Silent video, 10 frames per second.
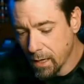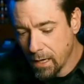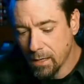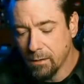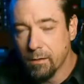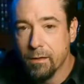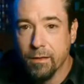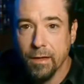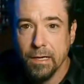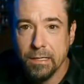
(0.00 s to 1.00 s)
we got
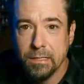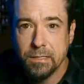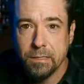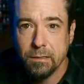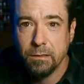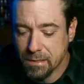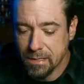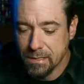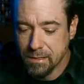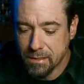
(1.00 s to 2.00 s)
this.
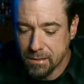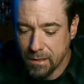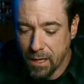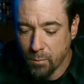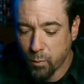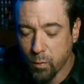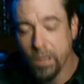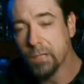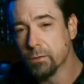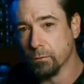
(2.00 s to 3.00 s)
This is a
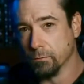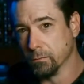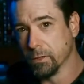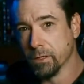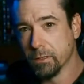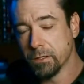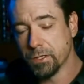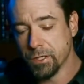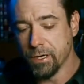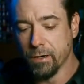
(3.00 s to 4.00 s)
pre-tooled
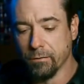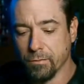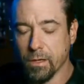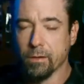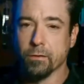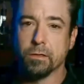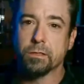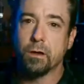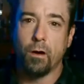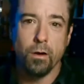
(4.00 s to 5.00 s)
sheet of leather.
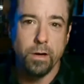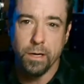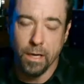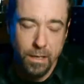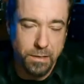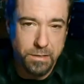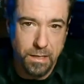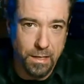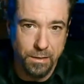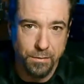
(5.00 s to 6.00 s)
It's already got a
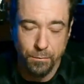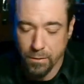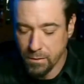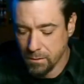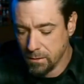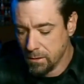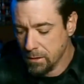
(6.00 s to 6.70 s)
design to it.